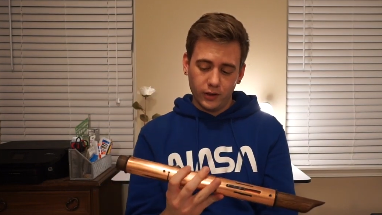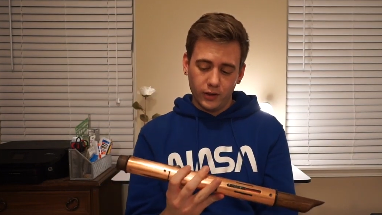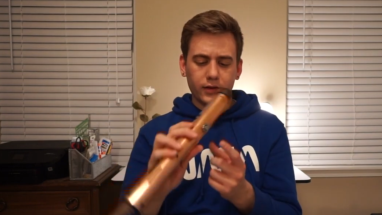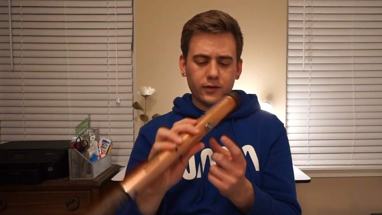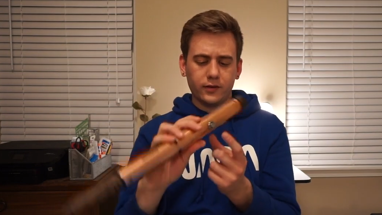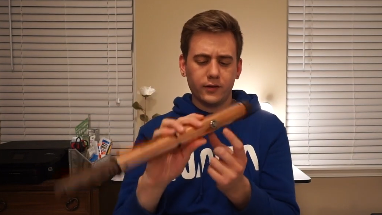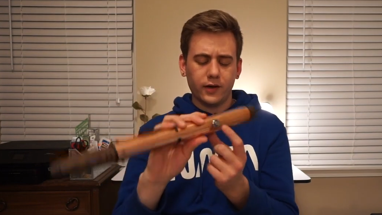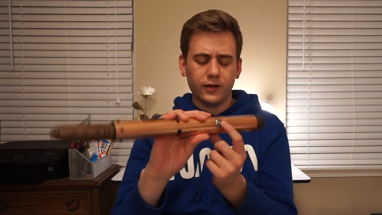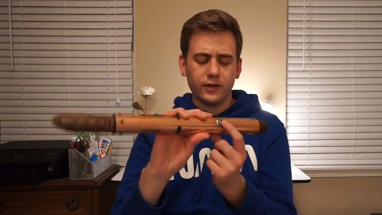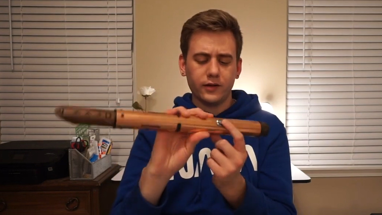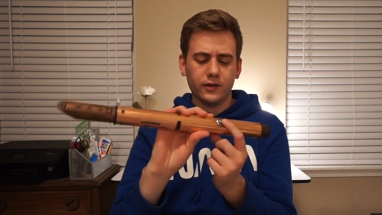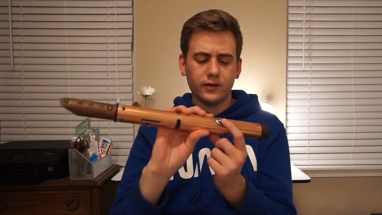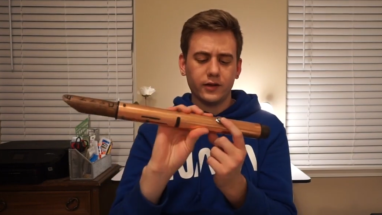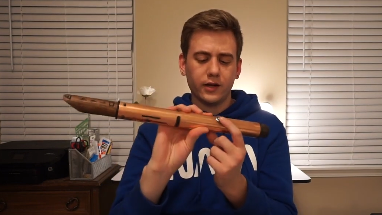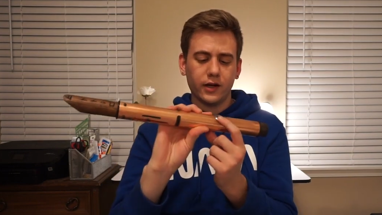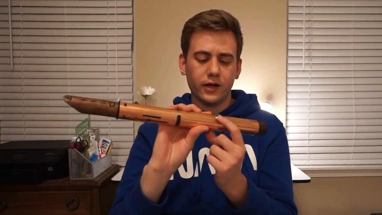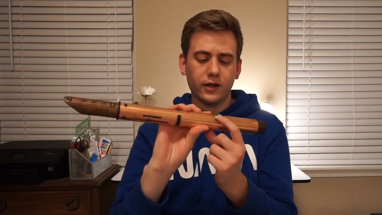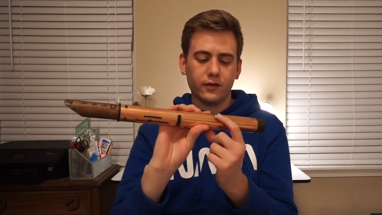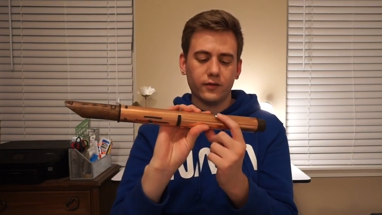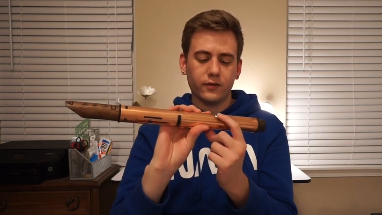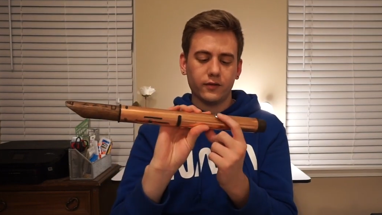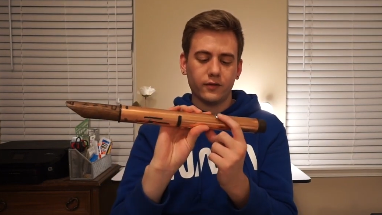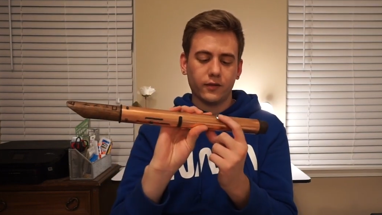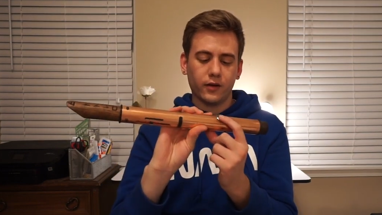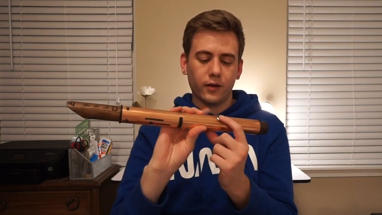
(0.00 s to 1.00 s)
I did
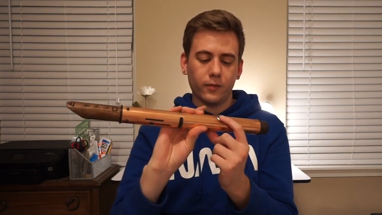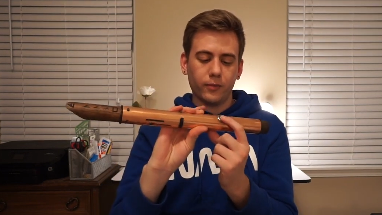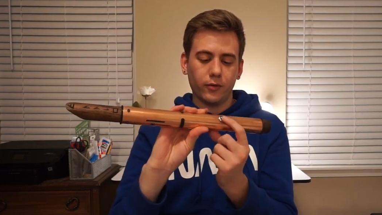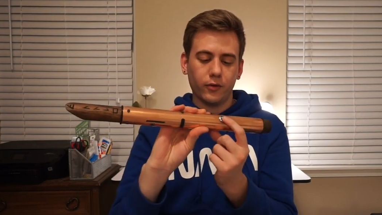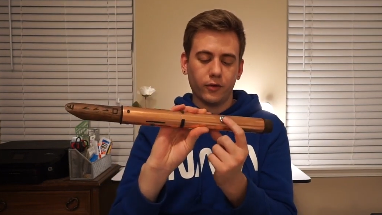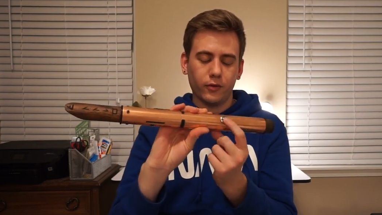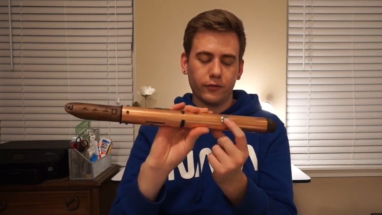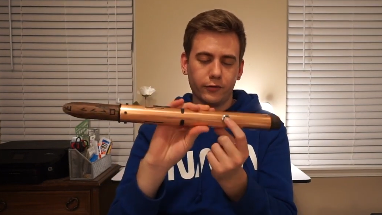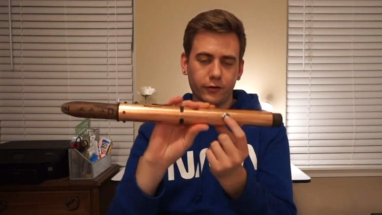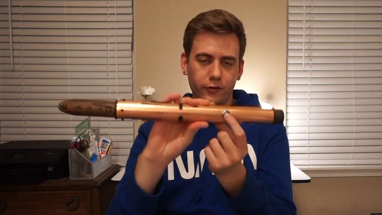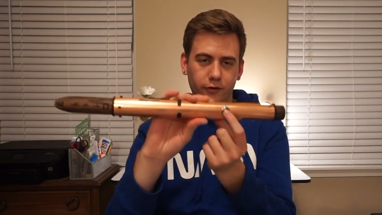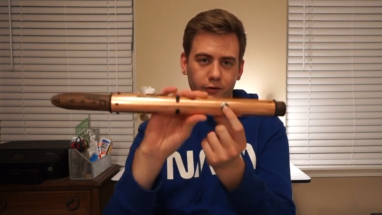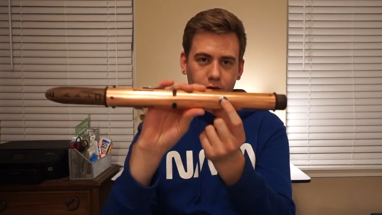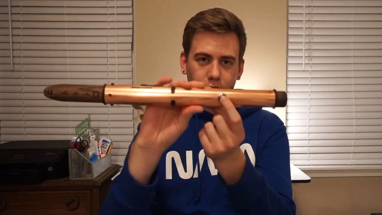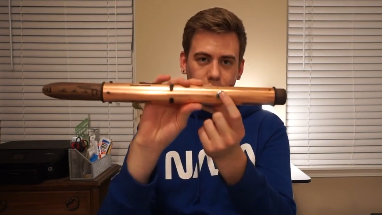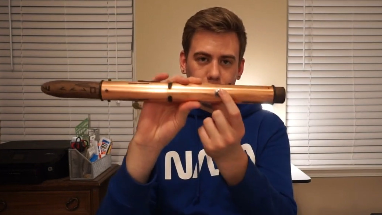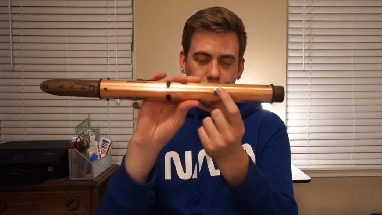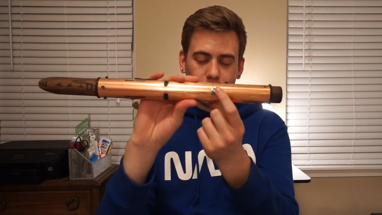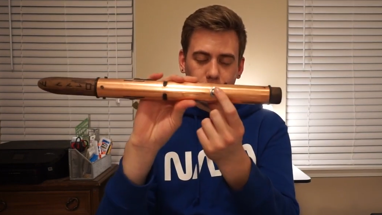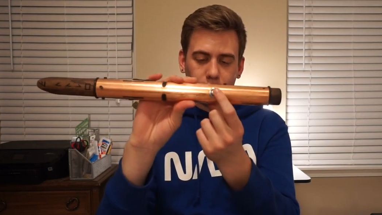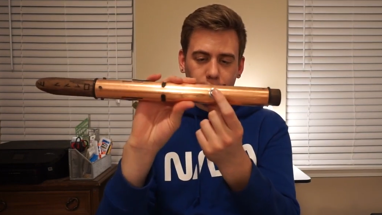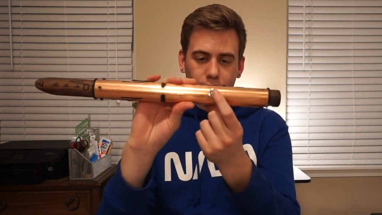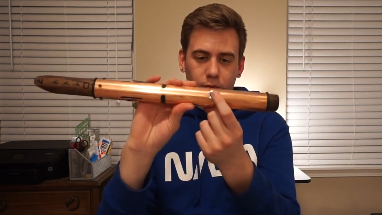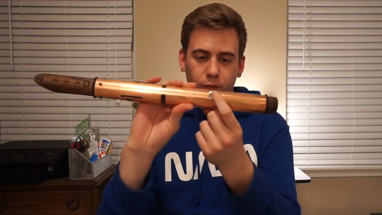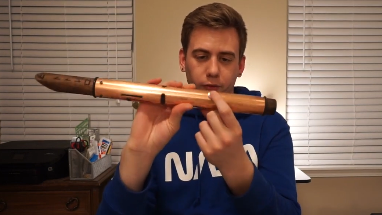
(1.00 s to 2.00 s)
kind of skip over
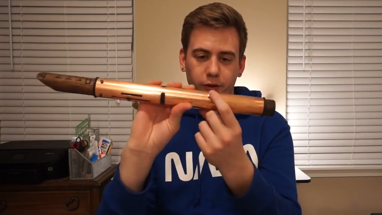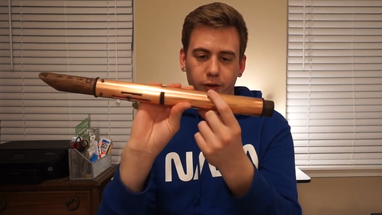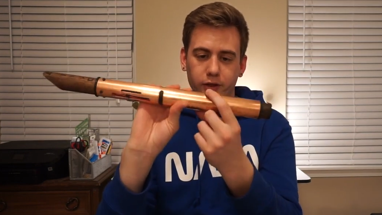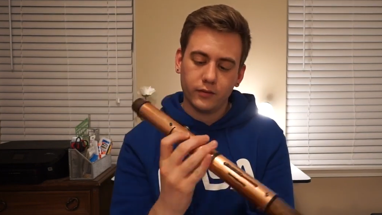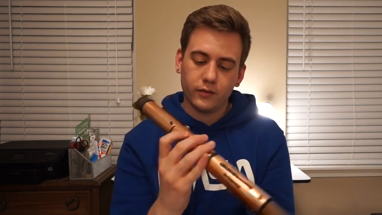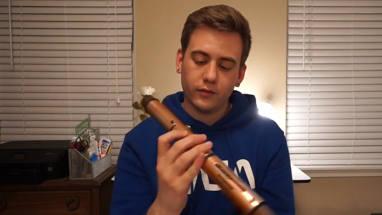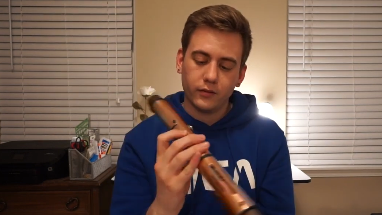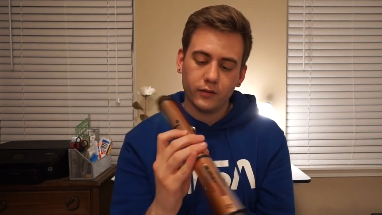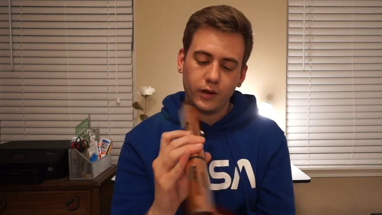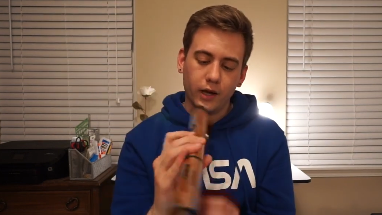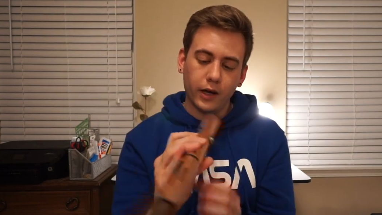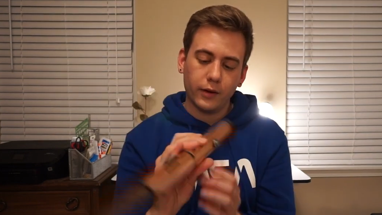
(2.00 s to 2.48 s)
the switch.